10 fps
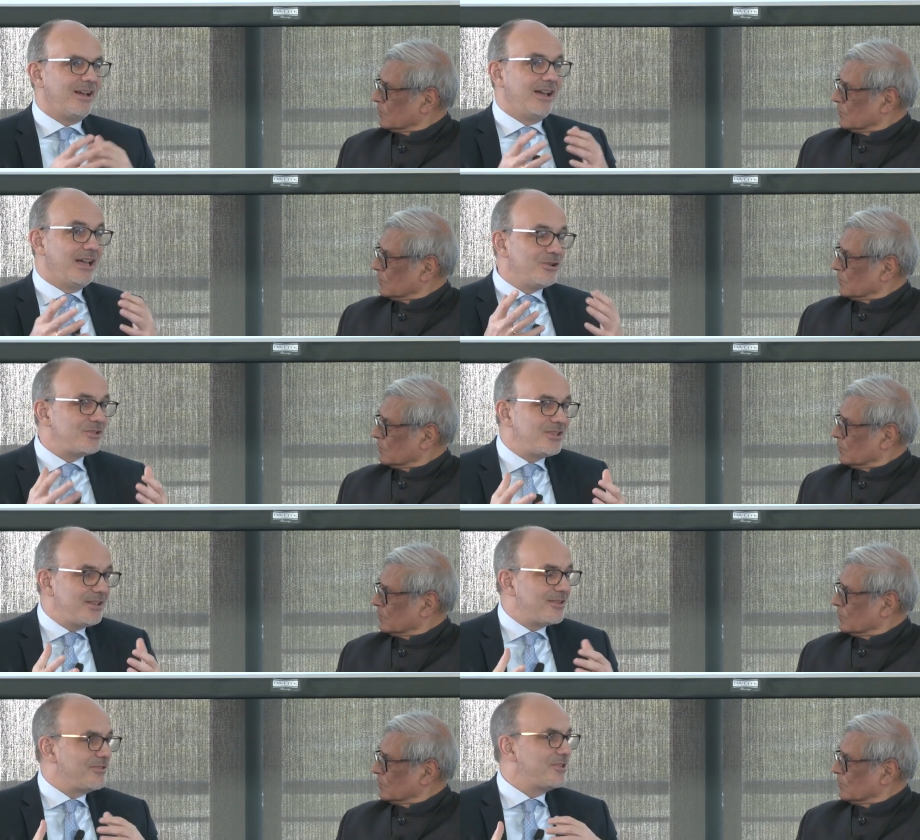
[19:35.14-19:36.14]
Speaker 1: And you
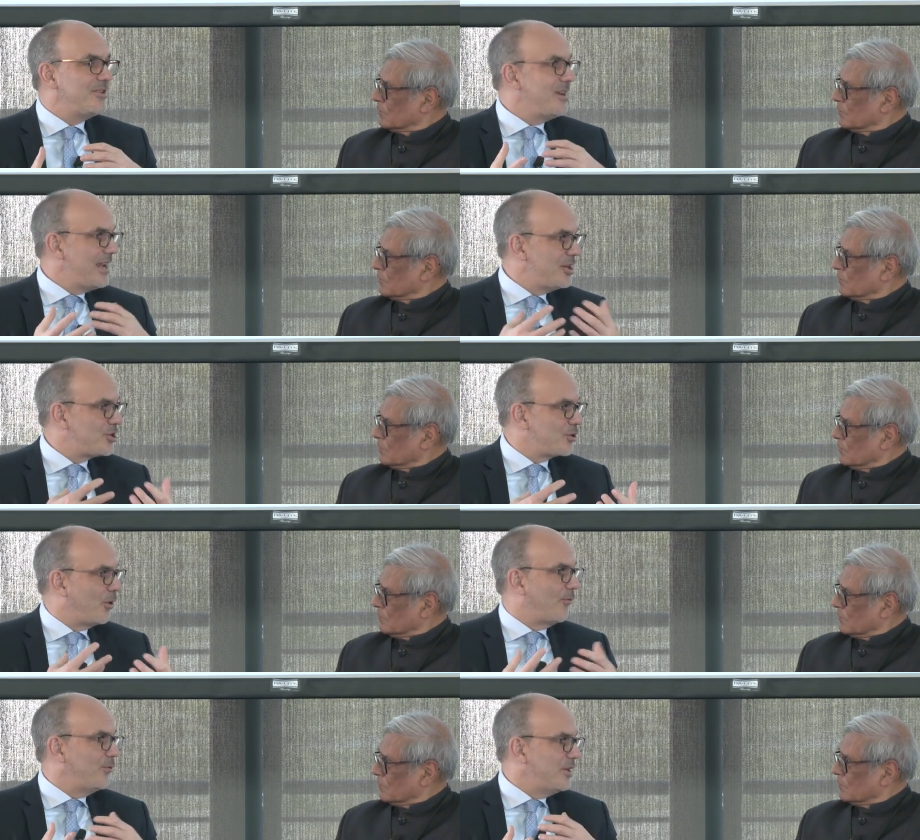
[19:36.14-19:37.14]
see that the
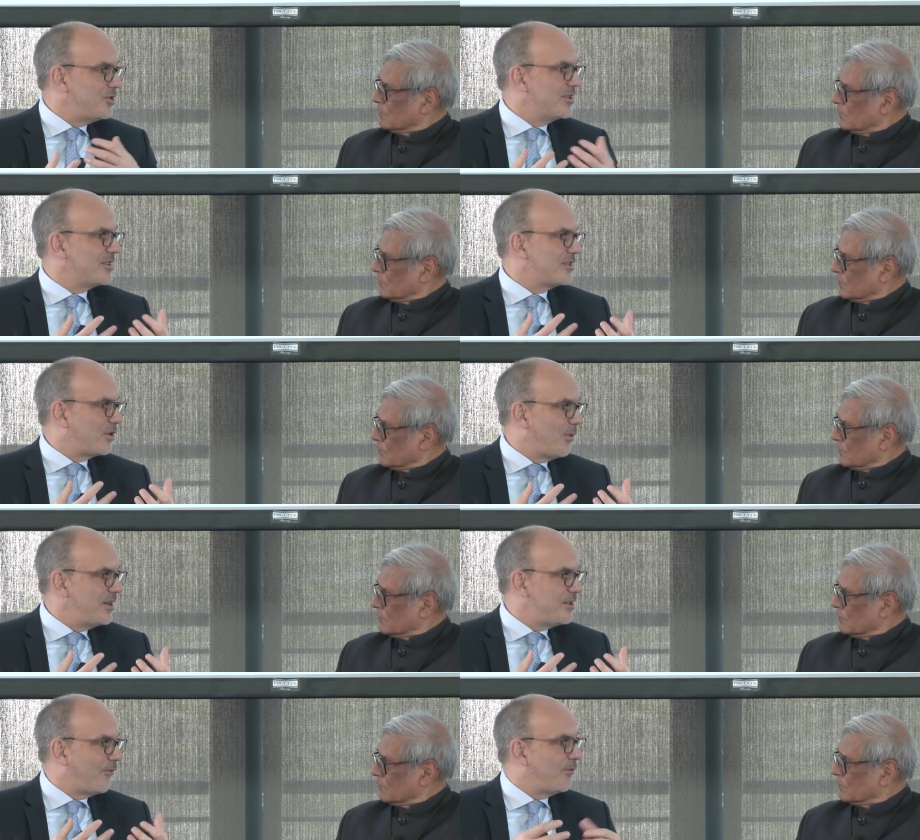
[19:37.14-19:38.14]
nature of regions is
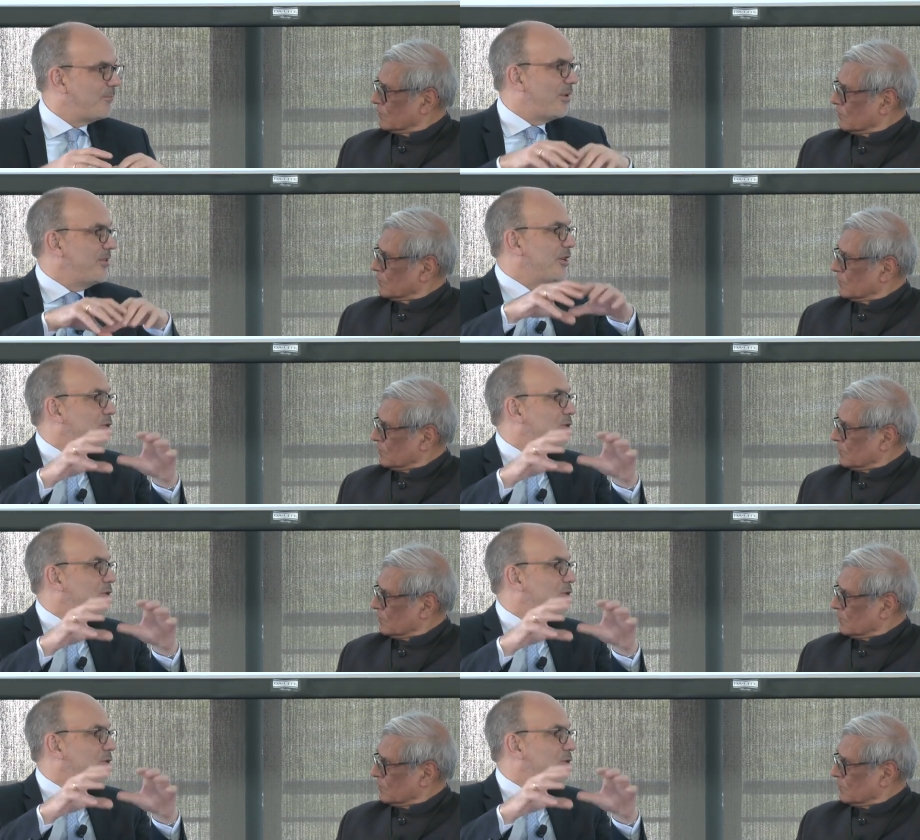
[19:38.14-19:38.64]
quite different by their